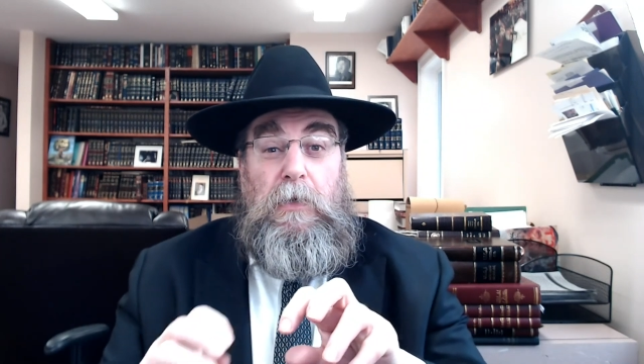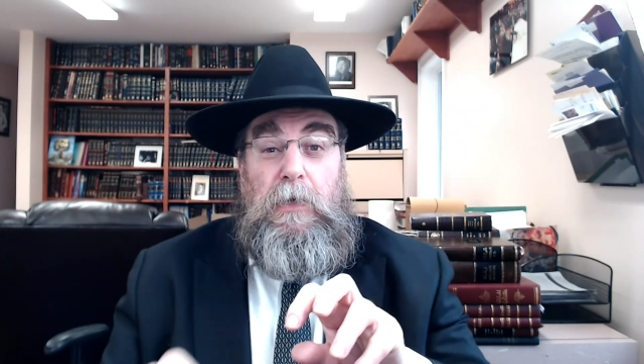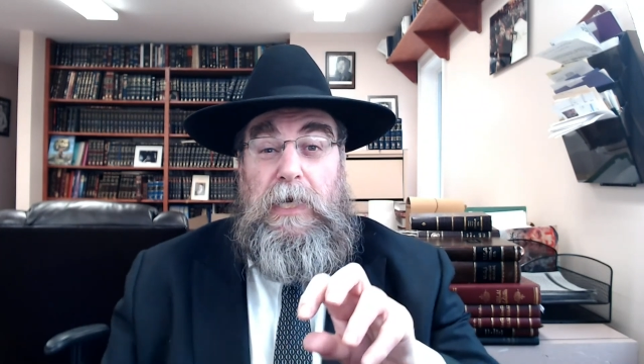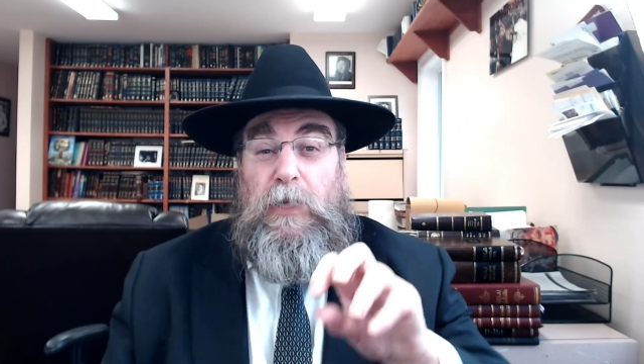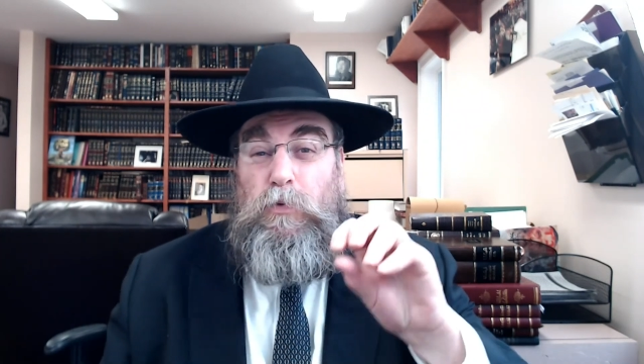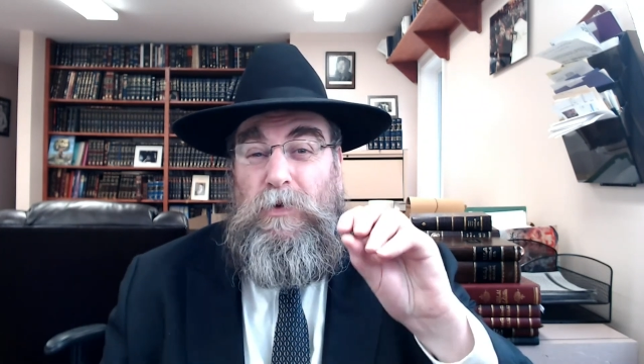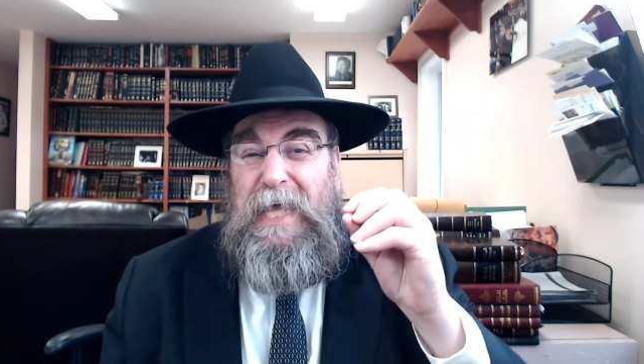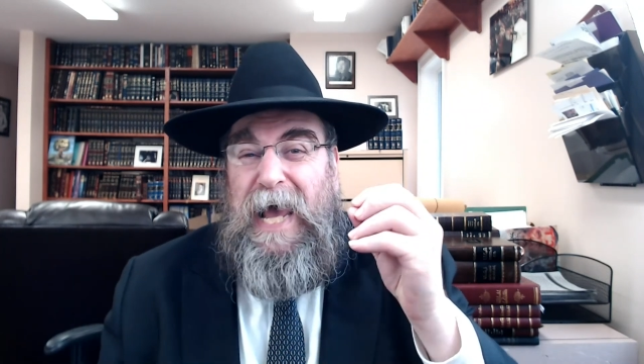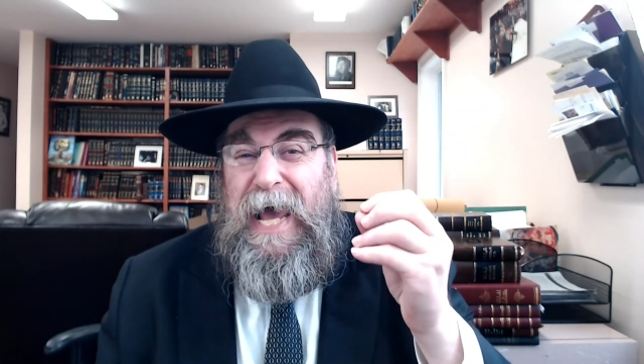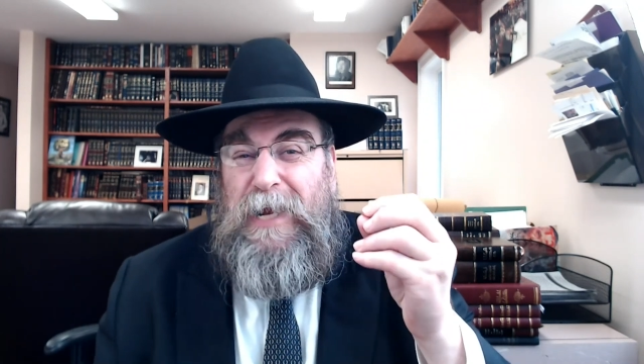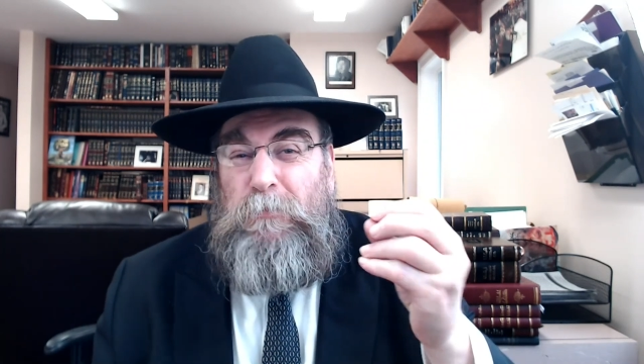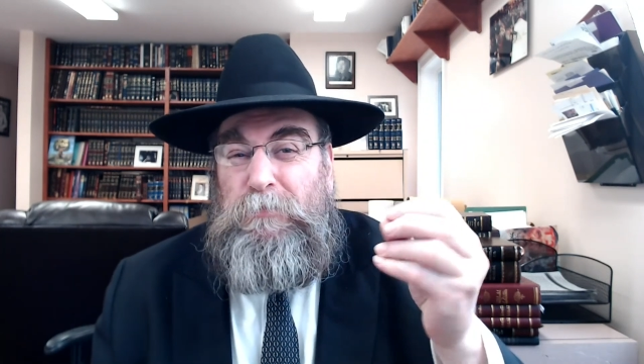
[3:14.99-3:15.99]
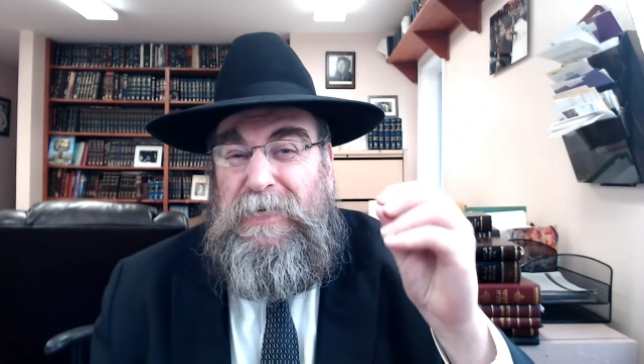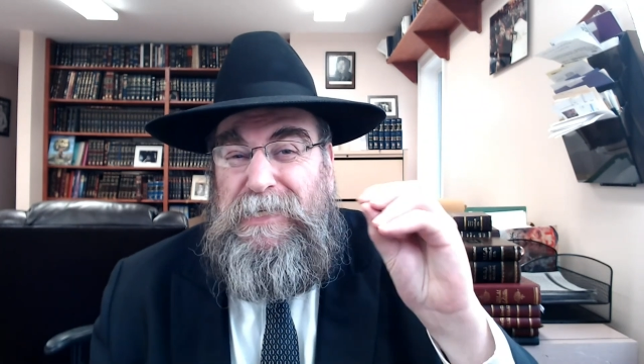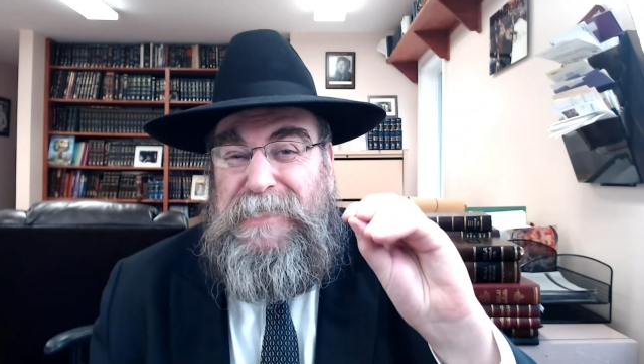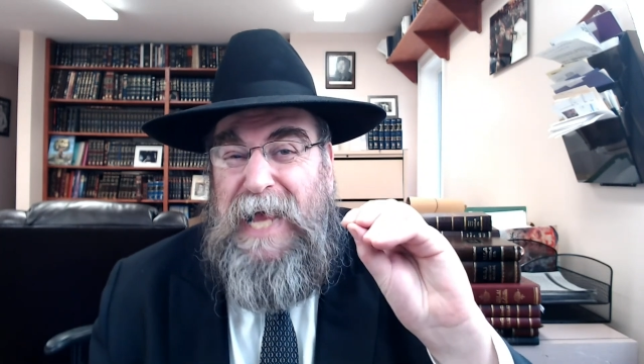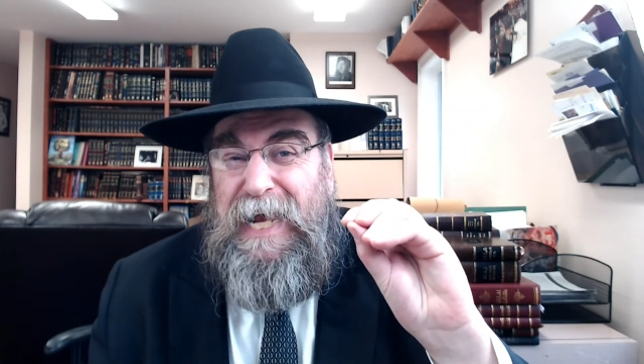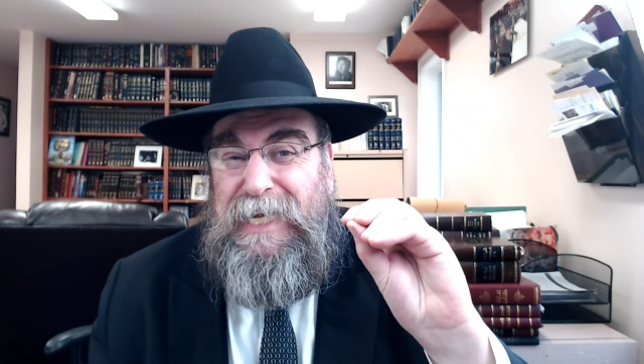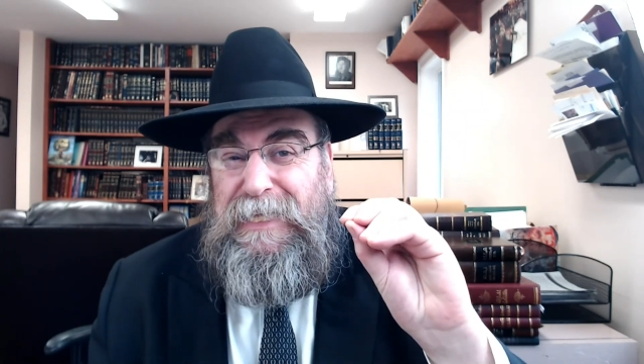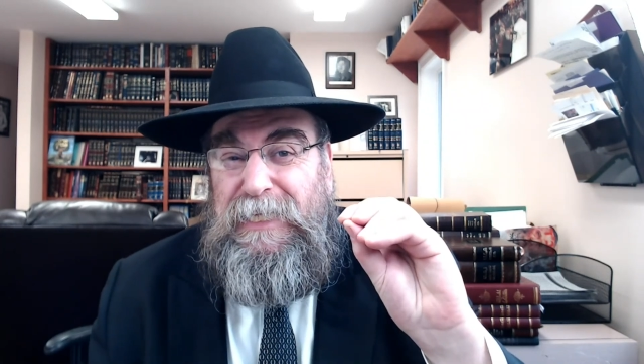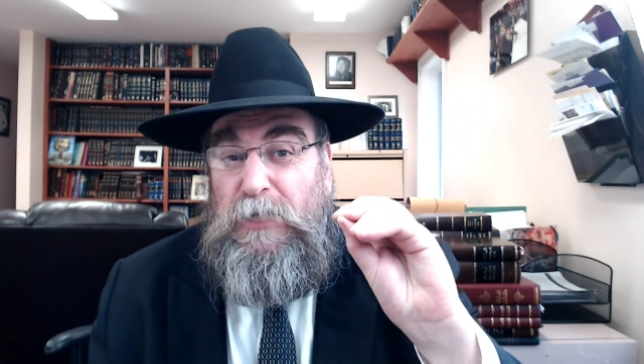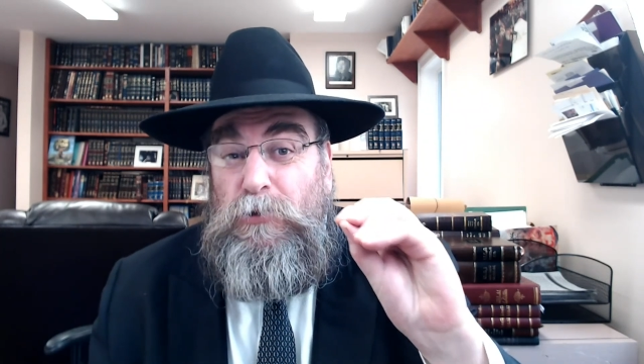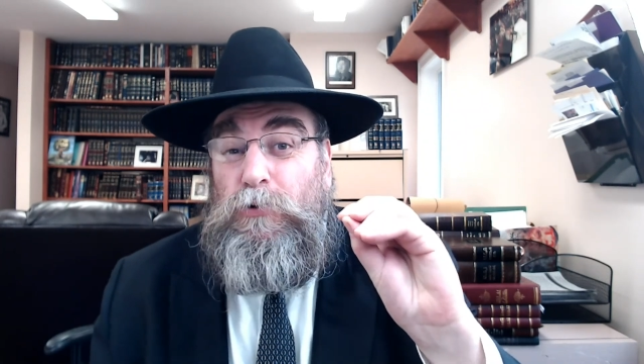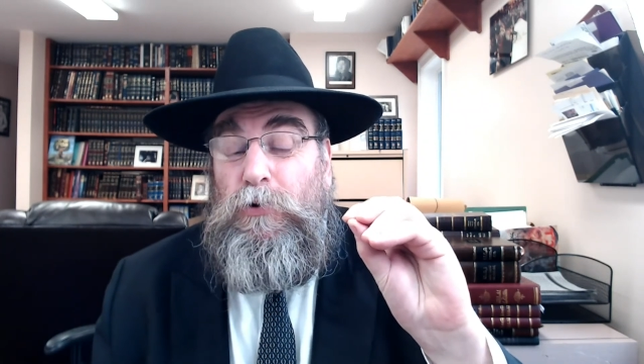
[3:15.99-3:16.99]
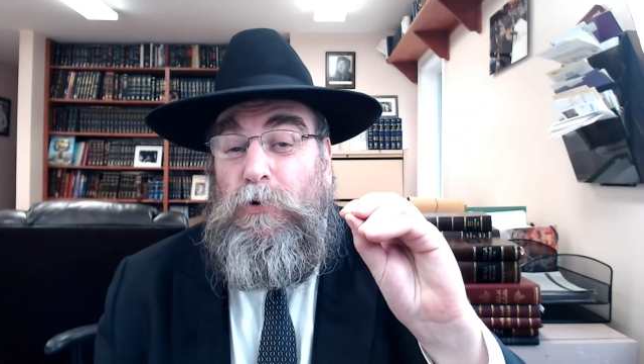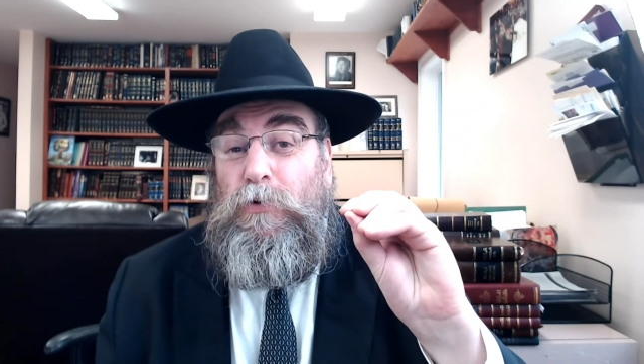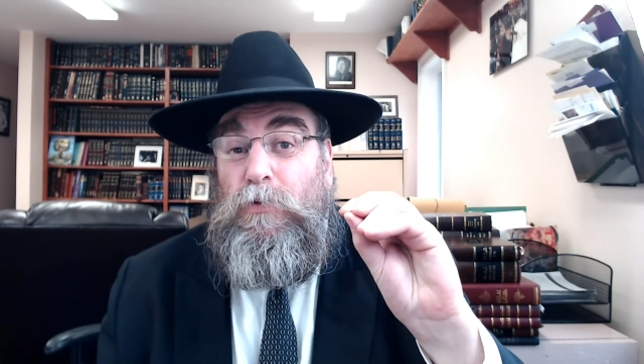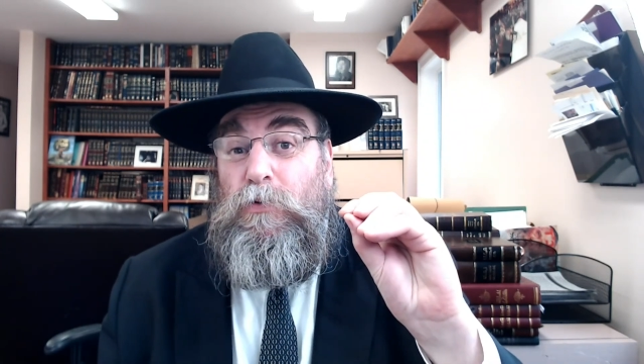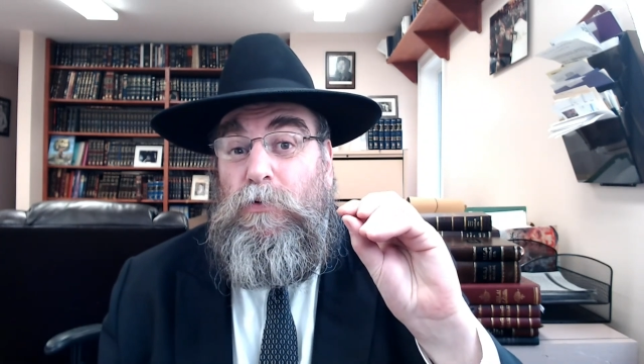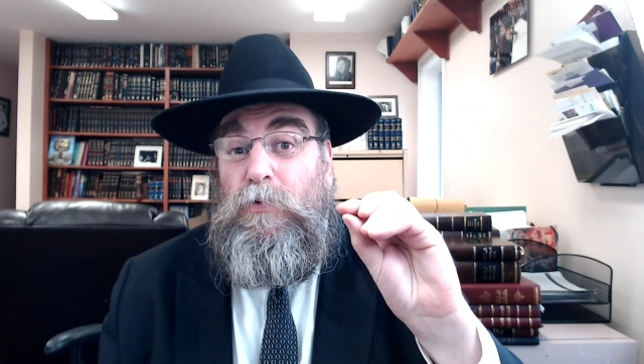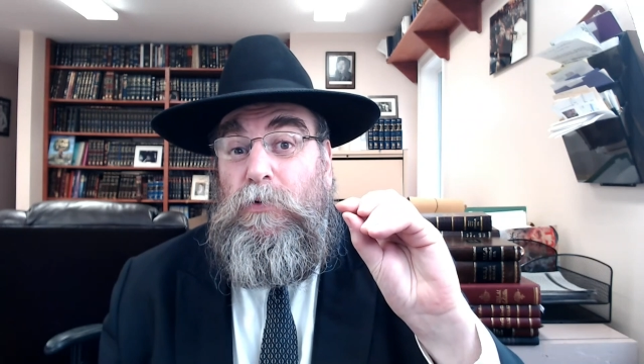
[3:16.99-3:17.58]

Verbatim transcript: it will add up exactly to